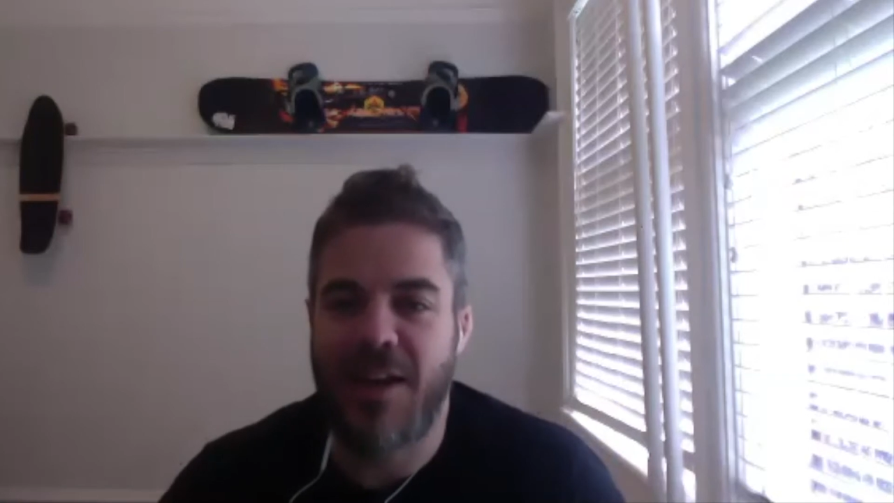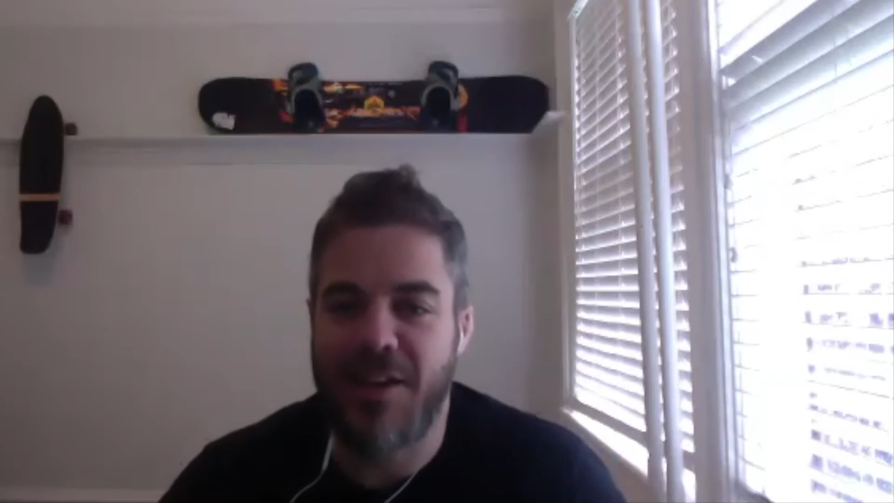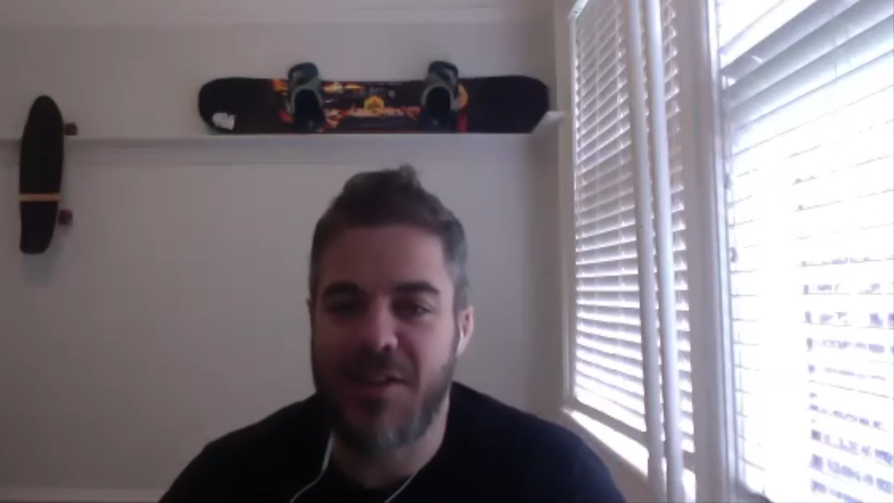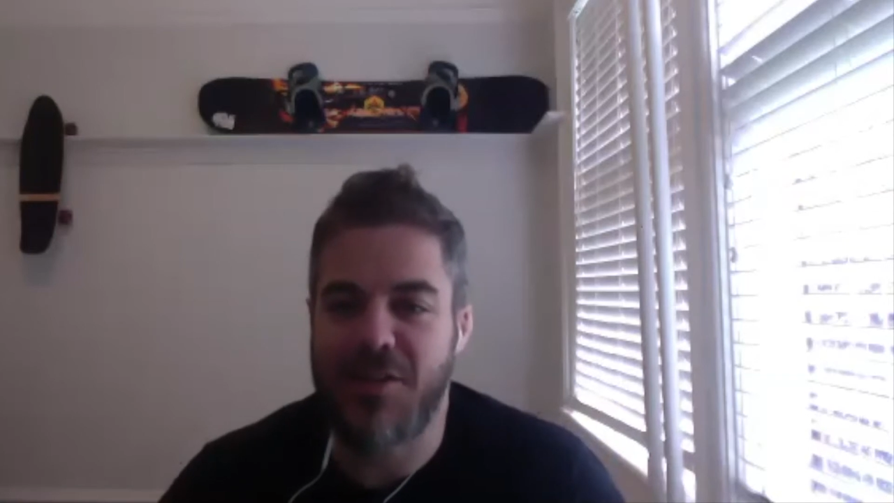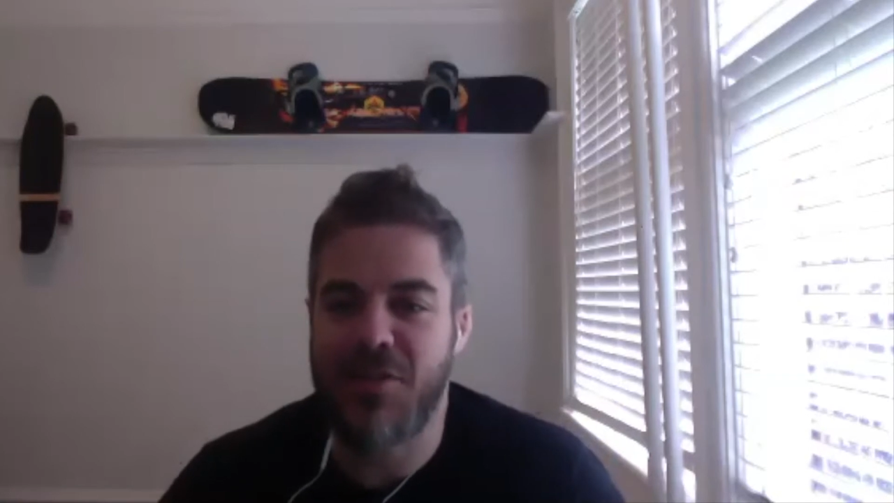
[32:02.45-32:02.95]

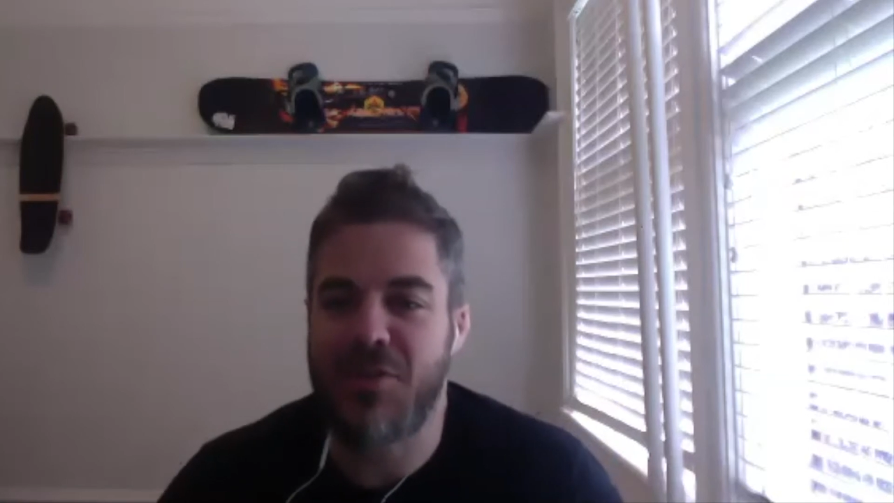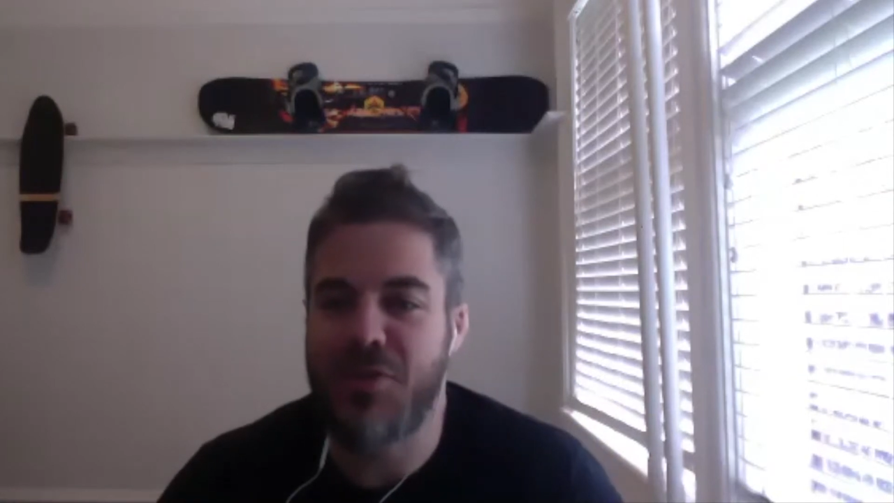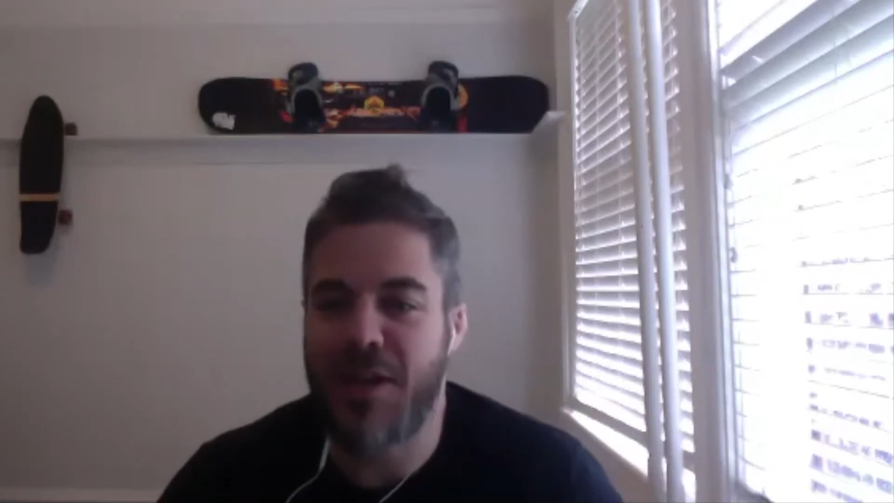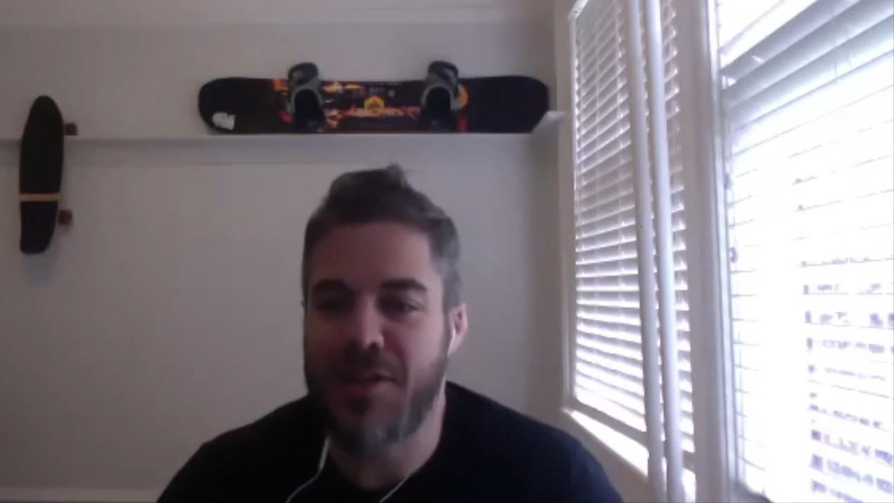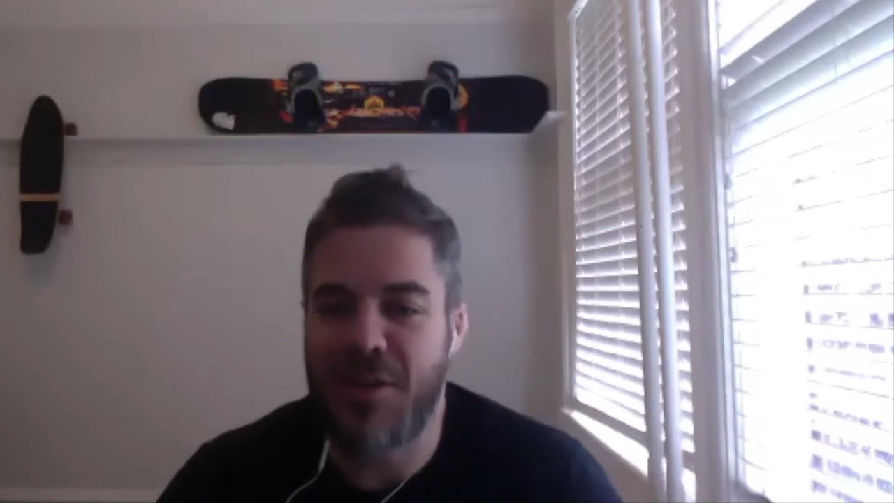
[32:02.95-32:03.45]
Because as soon as you
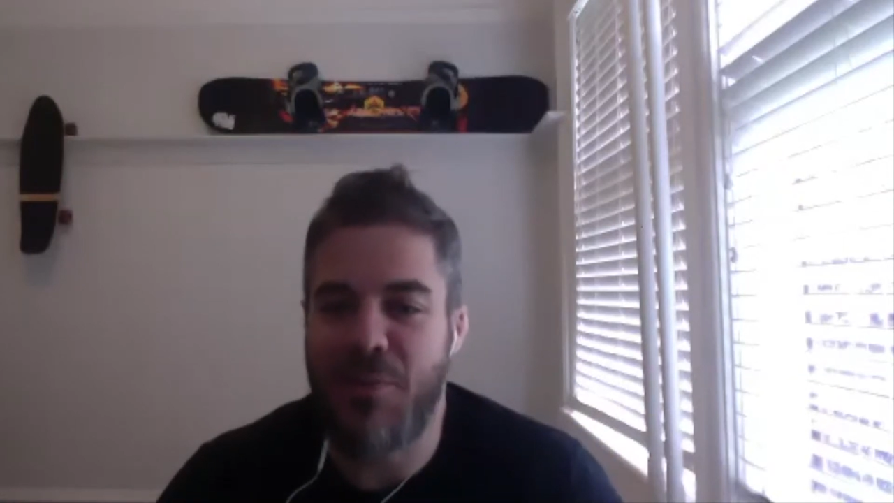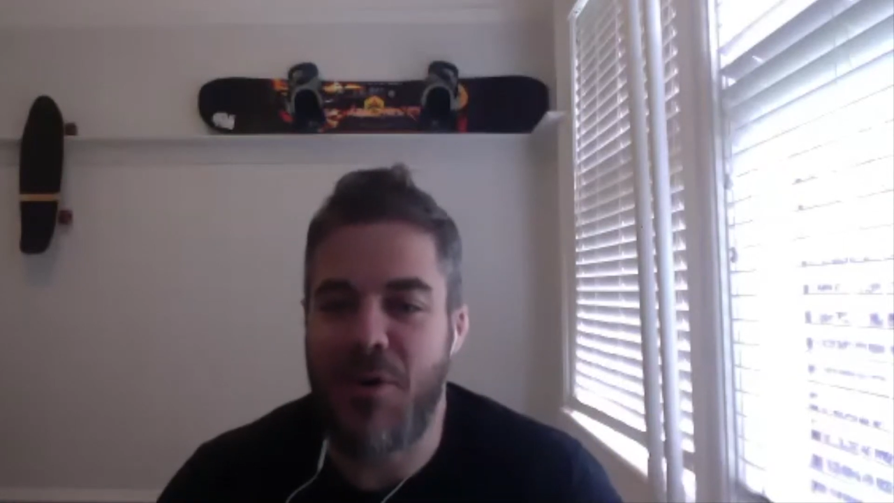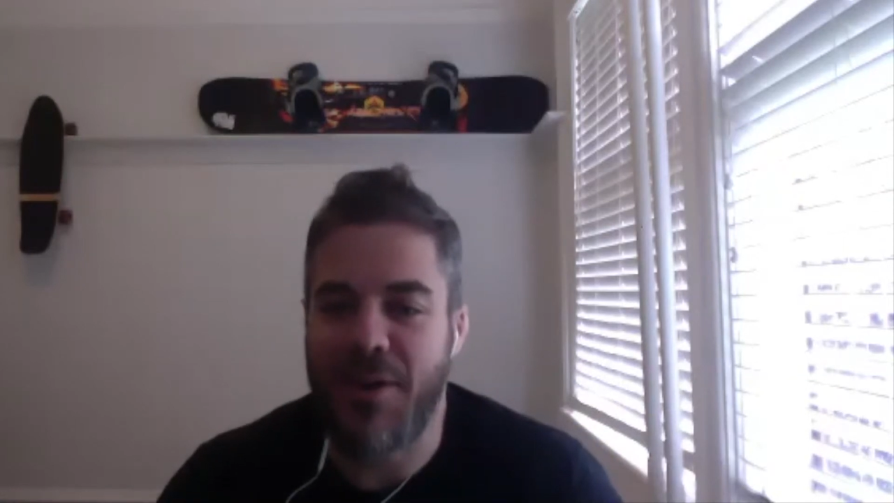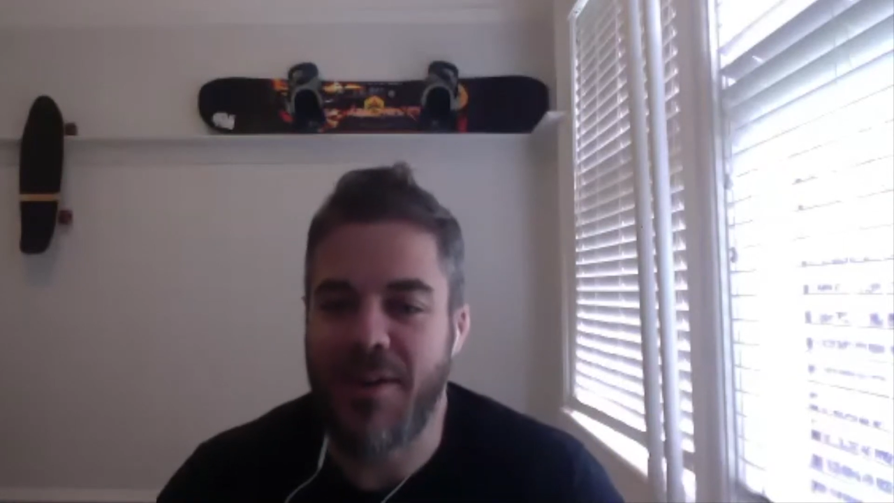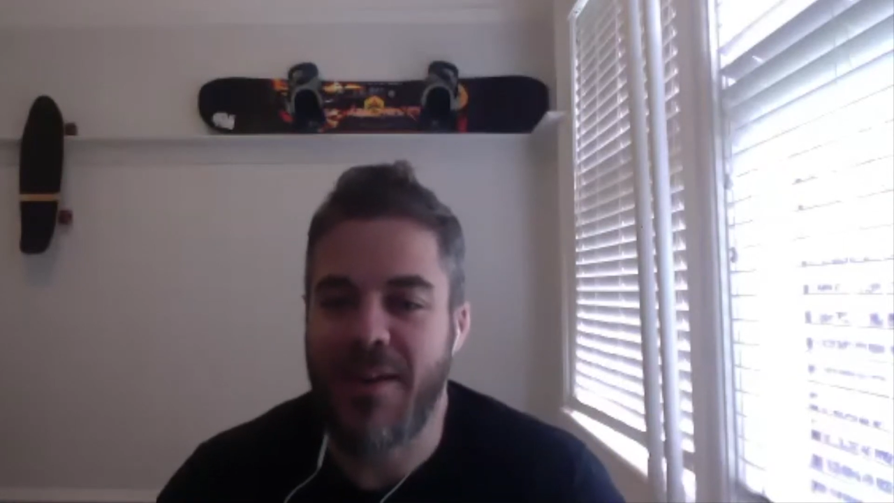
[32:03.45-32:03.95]
get
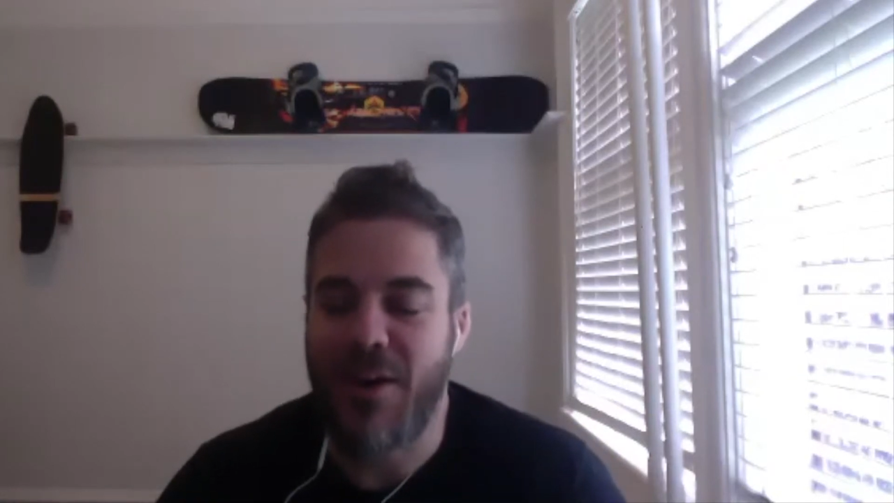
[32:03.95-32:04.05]
someone